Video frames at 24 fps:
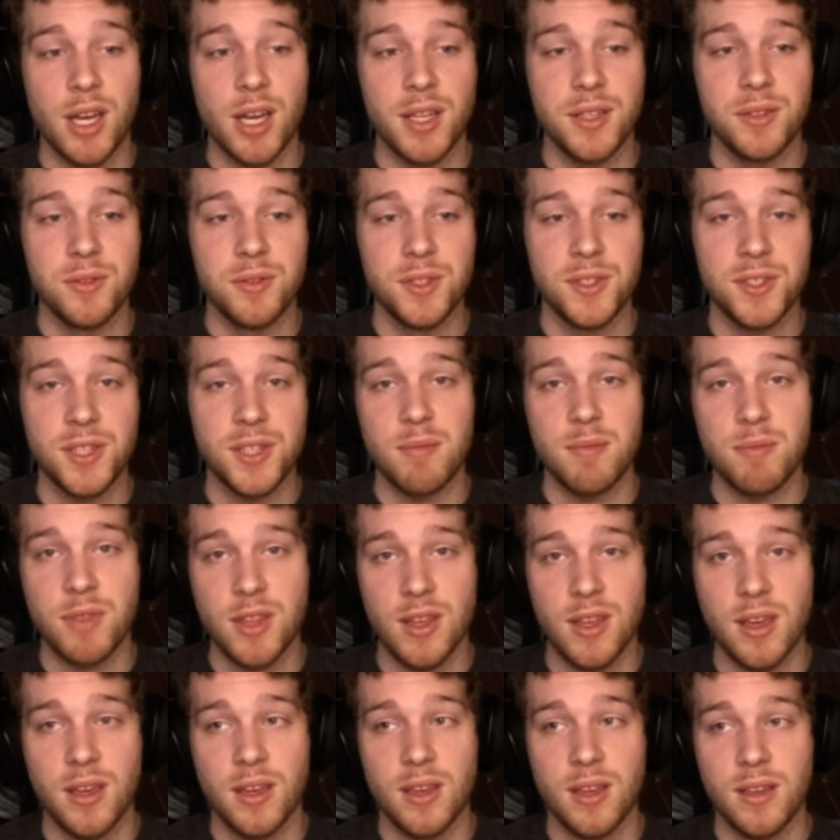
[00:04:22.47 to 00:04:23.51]
I do the same
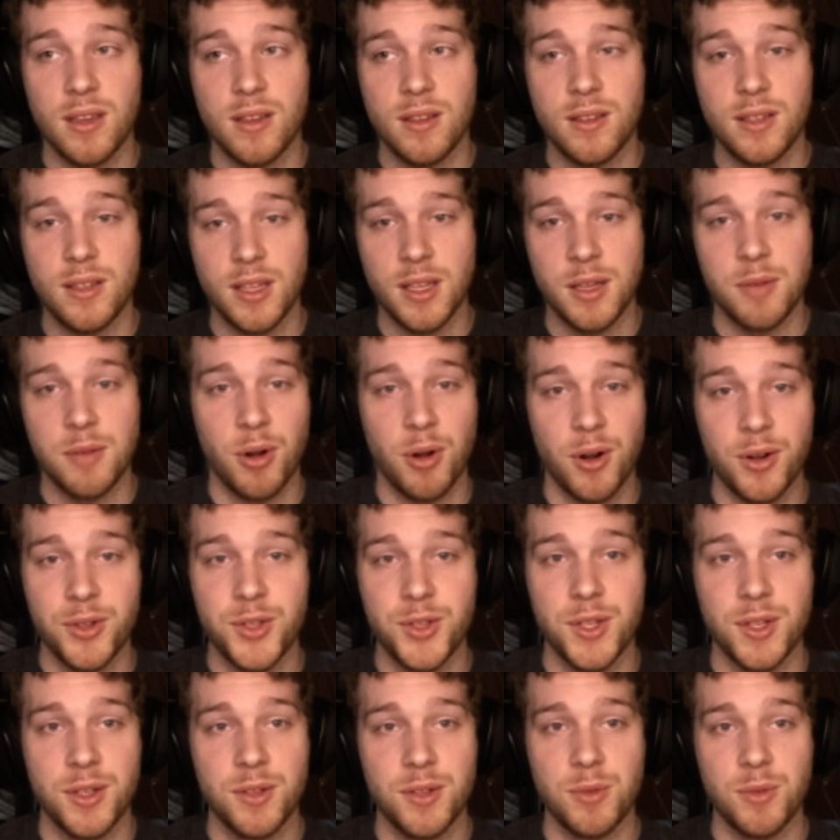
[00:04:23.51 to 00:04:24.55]
thing in
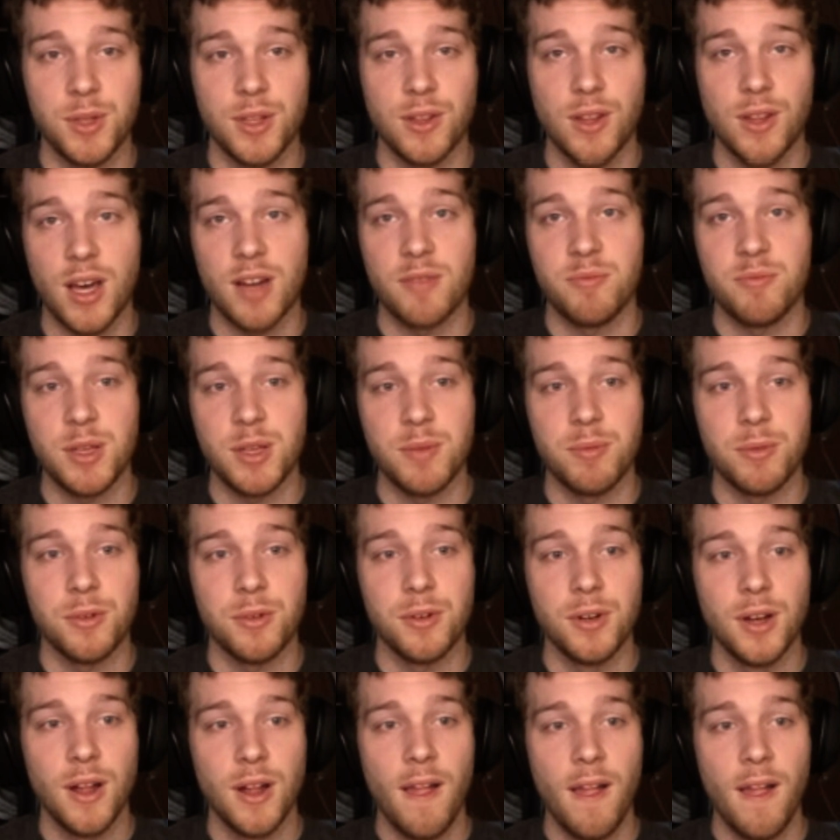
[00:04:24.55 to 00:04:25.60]
person with a lot of people.